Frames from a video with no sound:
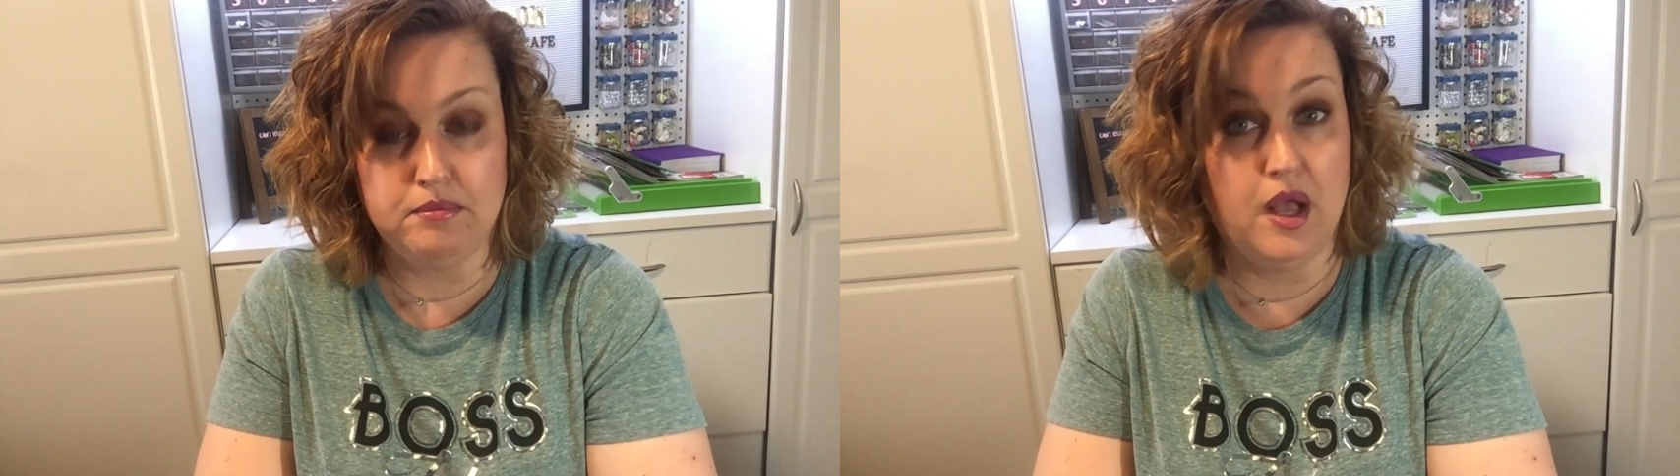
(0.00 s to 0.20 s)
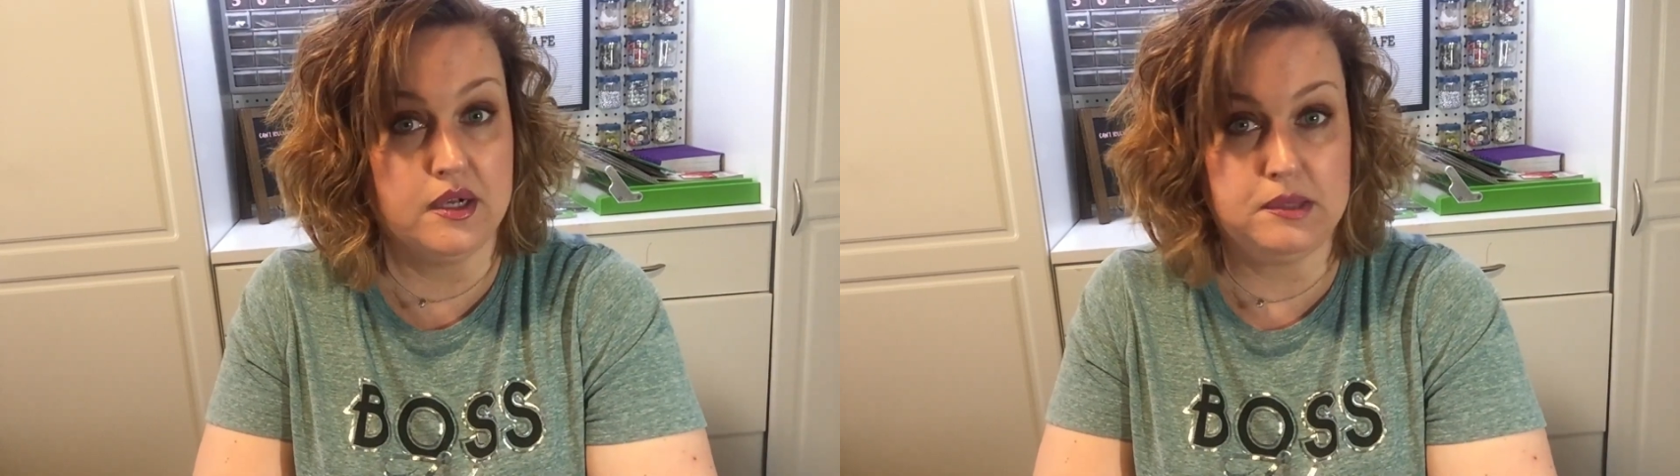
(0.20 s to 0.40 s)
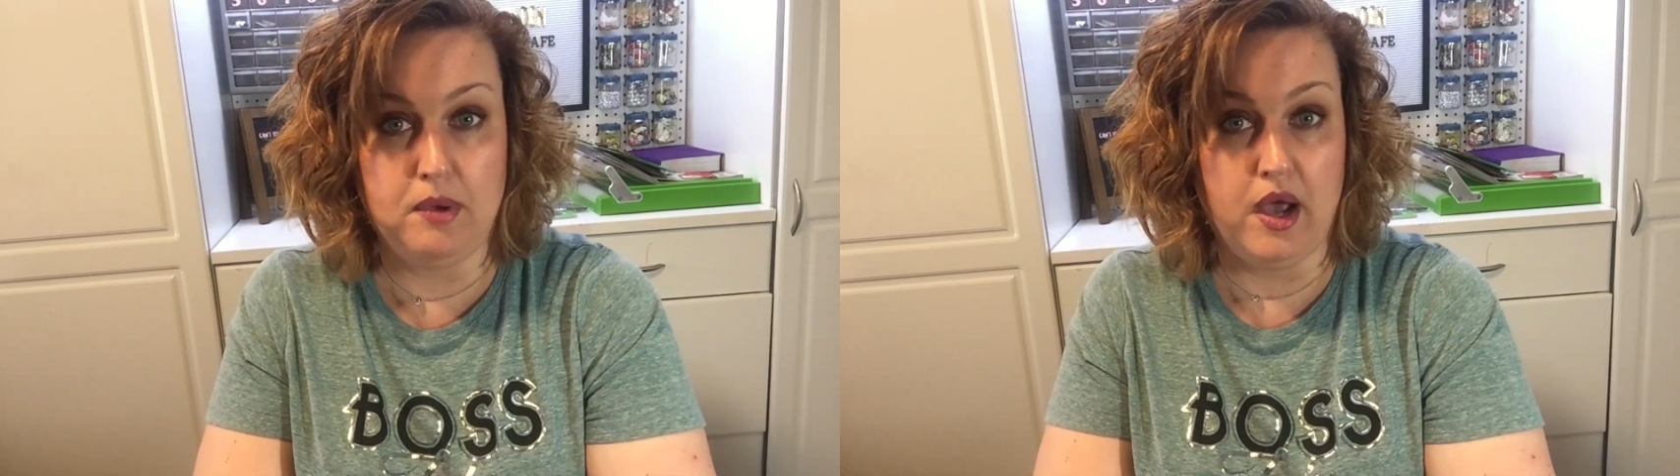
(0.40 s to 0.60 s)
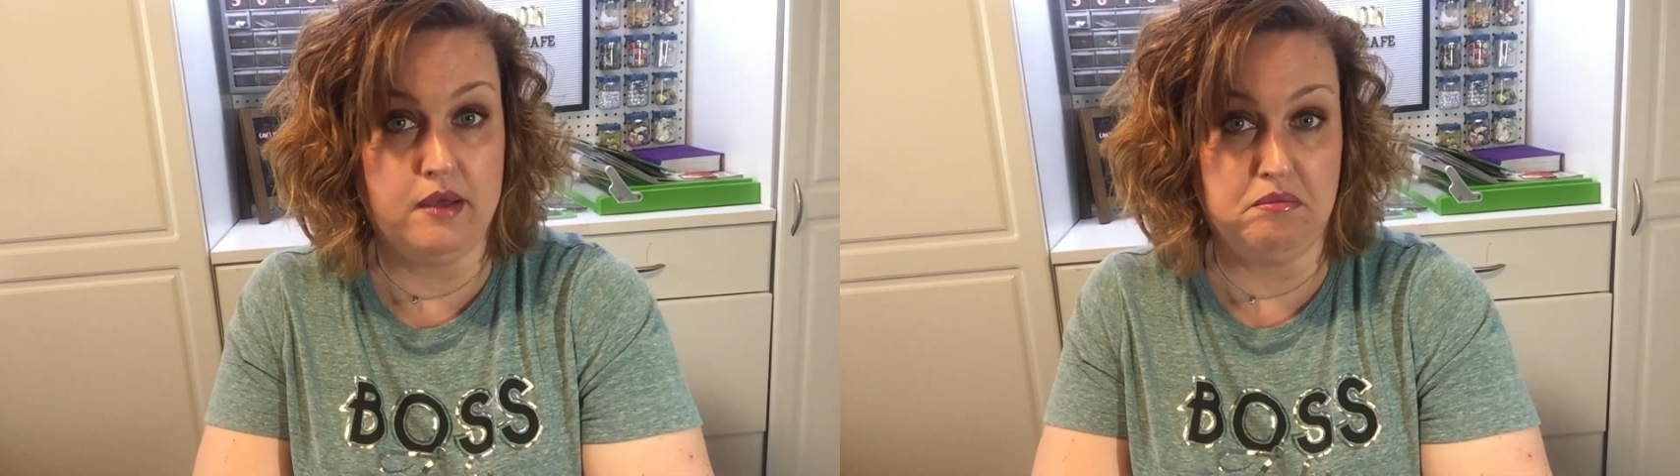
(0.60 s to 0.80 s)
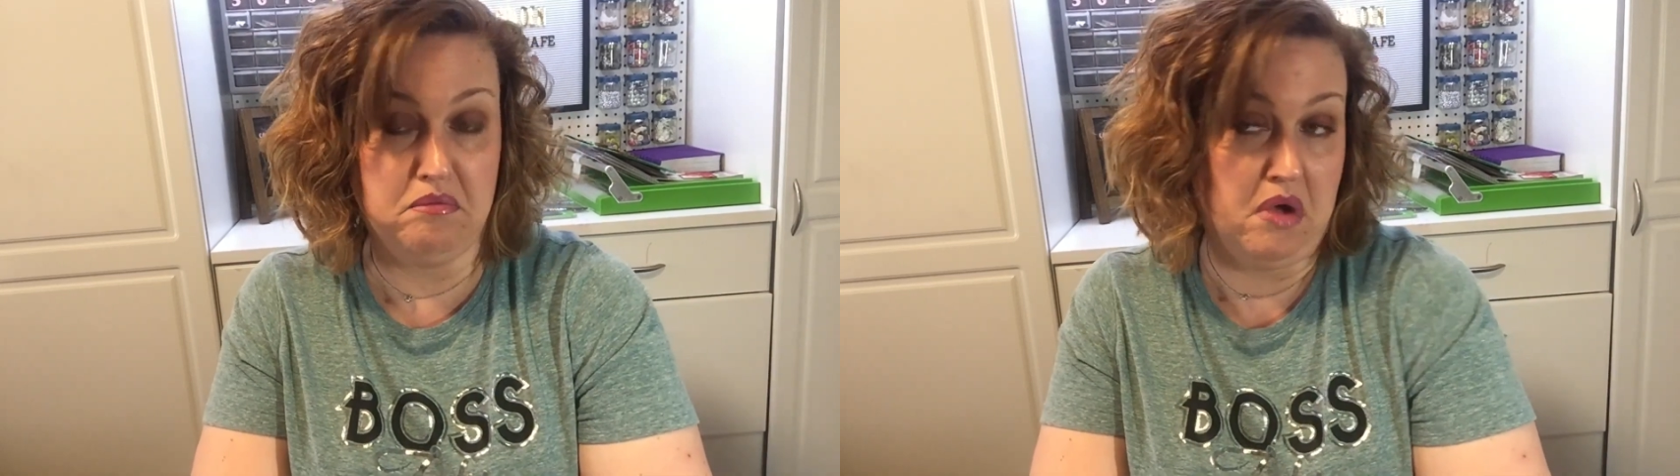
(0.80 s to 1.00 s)

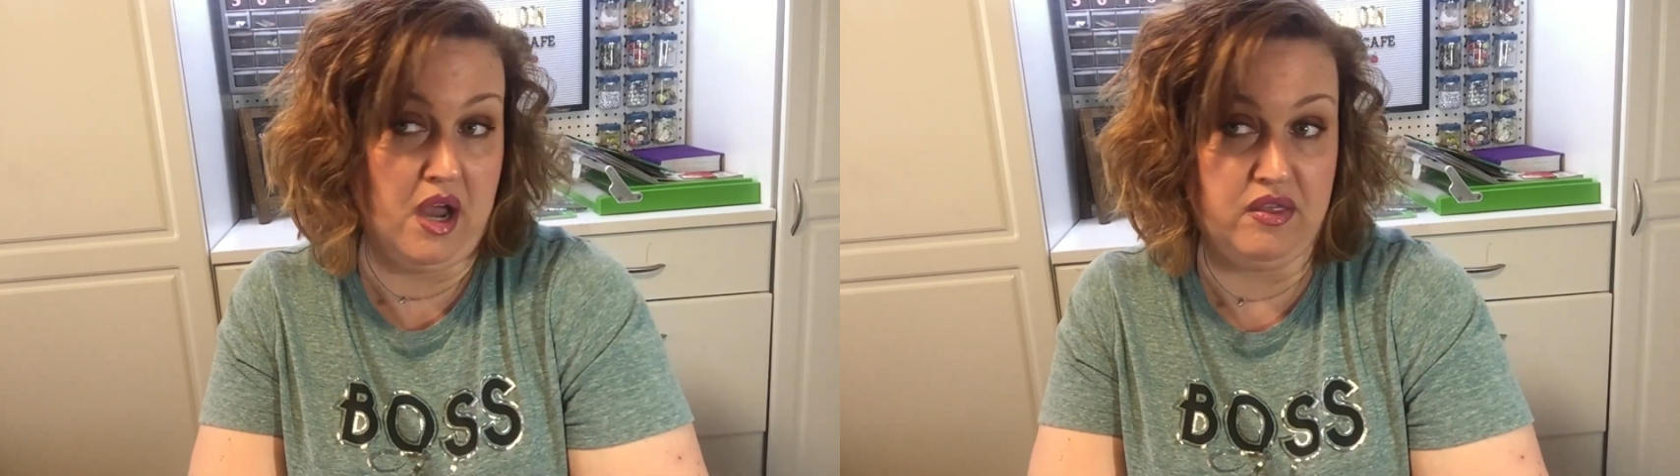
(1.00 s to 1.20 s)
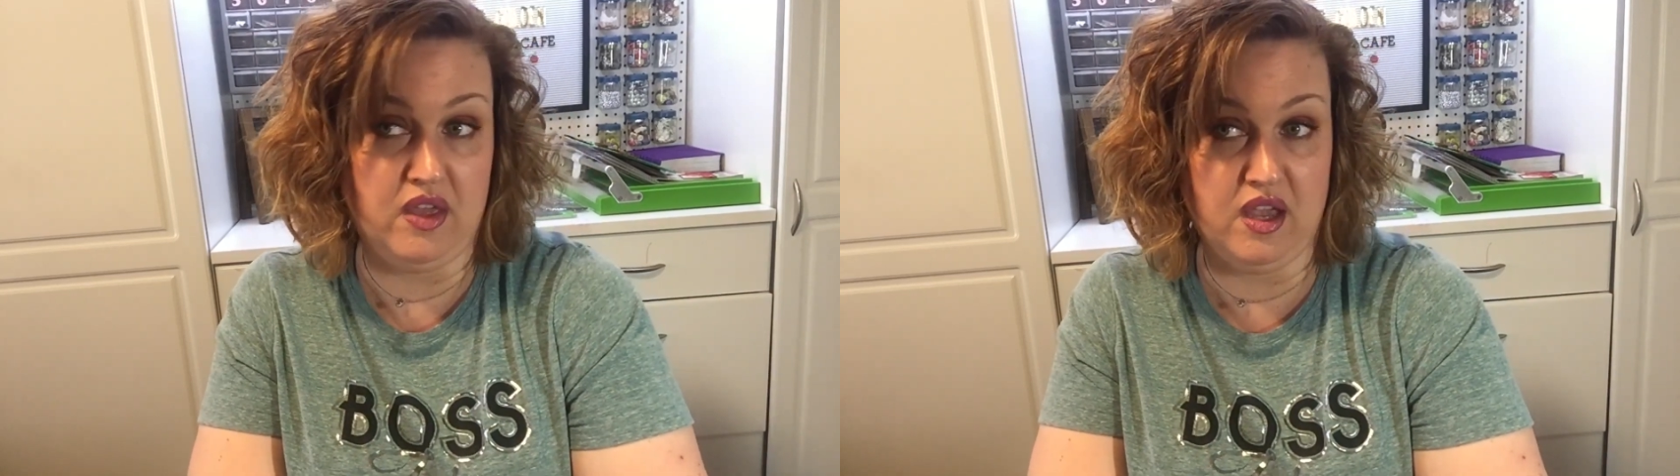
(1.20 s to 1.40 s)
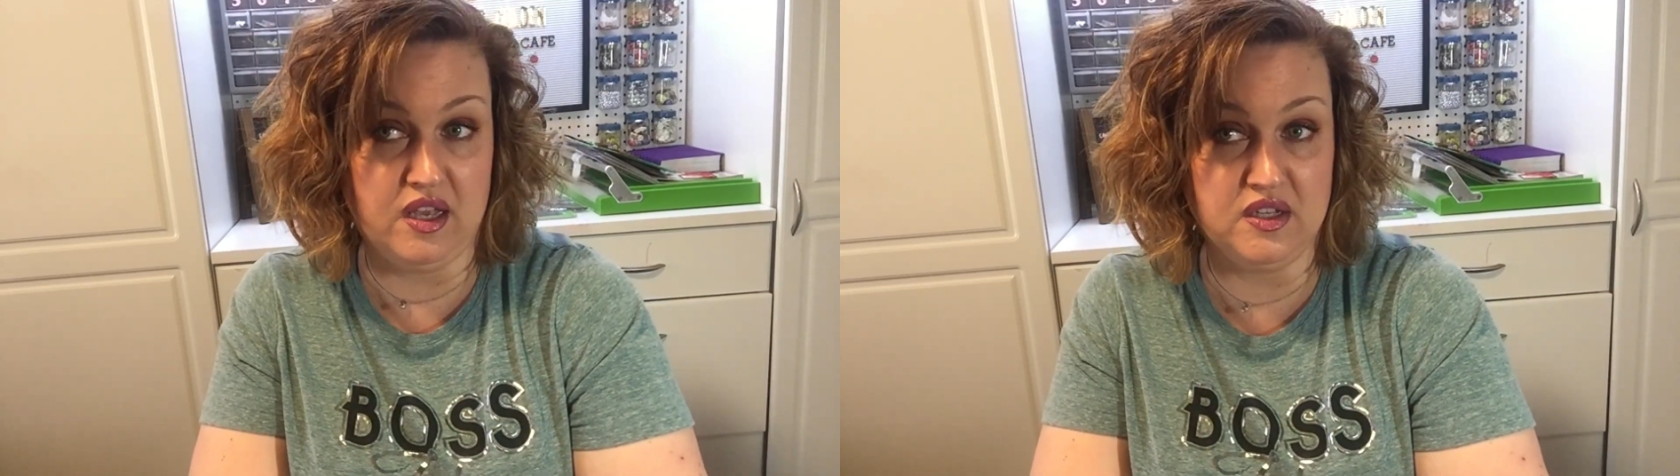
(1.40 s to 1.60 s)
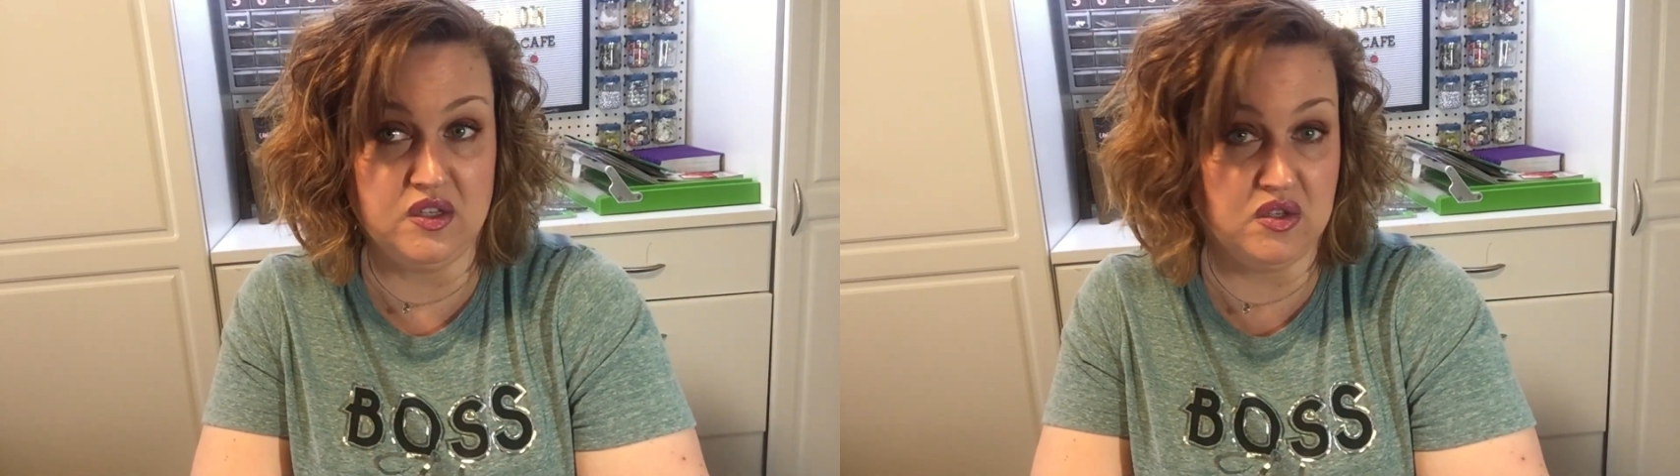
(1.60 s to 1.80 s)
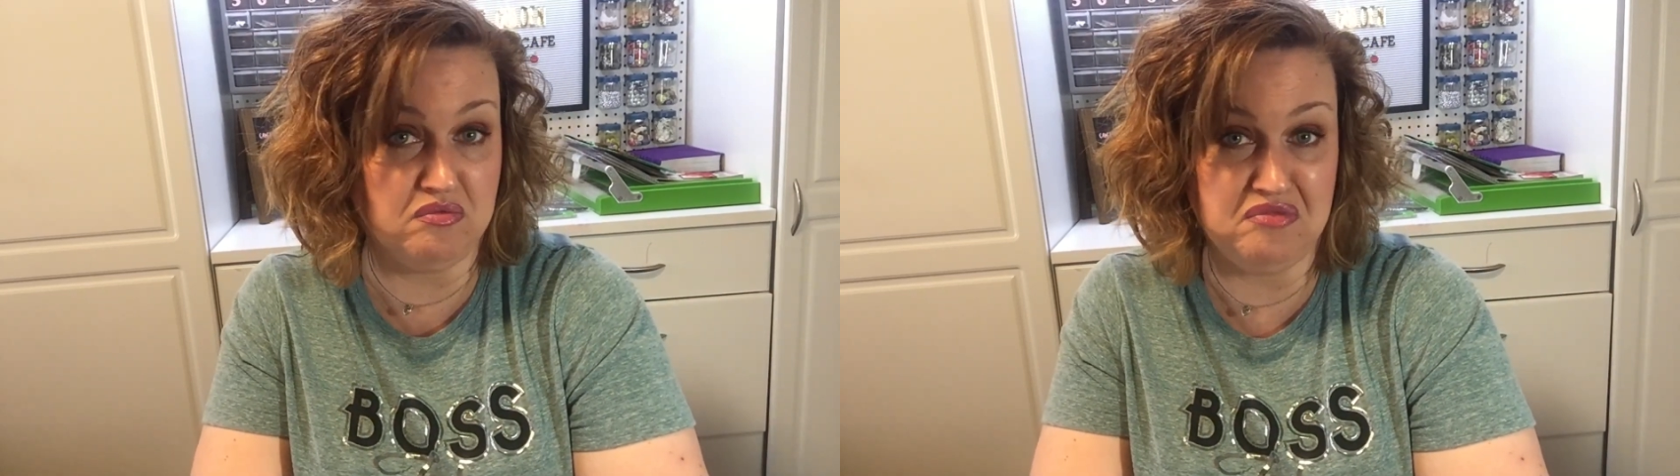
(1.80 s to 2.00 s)
Blogspot, I think,
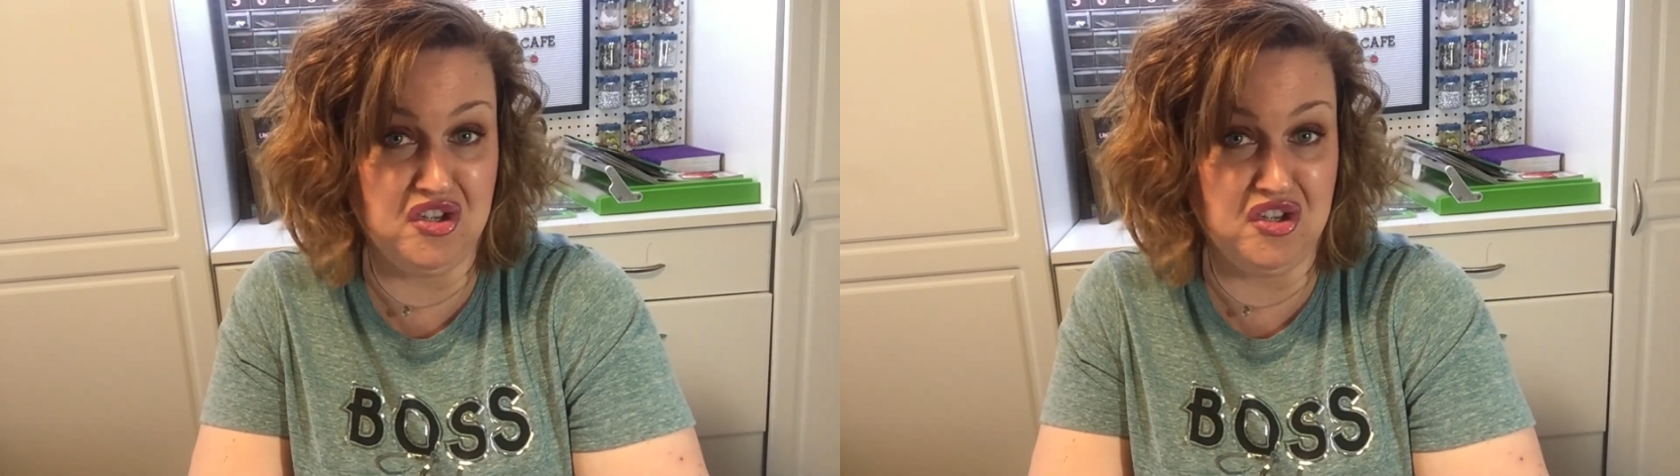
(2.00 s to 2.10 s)
is